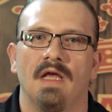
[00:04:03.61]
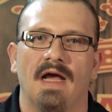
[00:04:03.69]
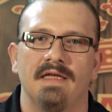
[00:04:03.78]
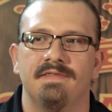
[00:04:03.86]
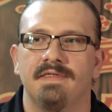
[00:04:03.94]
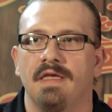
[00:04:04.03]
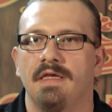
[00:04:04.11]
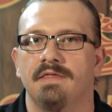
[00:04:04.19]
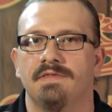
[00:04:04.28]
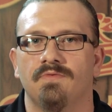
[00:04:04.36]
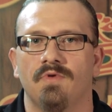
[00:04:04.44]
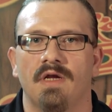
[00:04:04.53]
I'd say
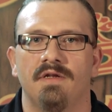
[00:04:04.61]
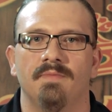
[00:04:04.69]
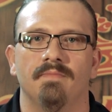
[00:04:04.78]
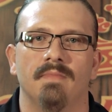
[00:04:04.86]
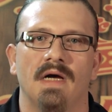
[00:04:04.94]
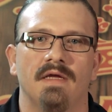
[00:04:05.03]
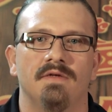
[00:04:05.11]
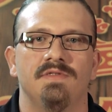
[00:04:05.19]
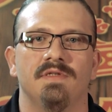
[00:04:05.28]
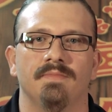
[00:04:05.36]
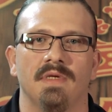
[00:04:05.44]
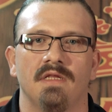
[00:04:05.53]
it's around a mild
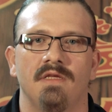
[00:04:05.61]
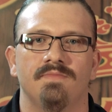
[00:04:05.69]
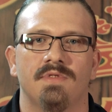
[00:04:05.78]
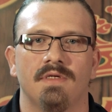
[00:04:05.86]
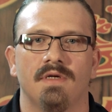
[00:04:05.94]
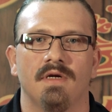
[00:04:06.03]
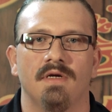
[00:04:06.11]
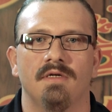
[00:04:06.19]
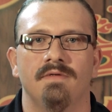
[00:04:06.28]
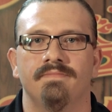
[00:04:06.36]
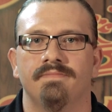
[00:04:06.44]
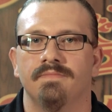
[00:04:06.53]
to medium cigar.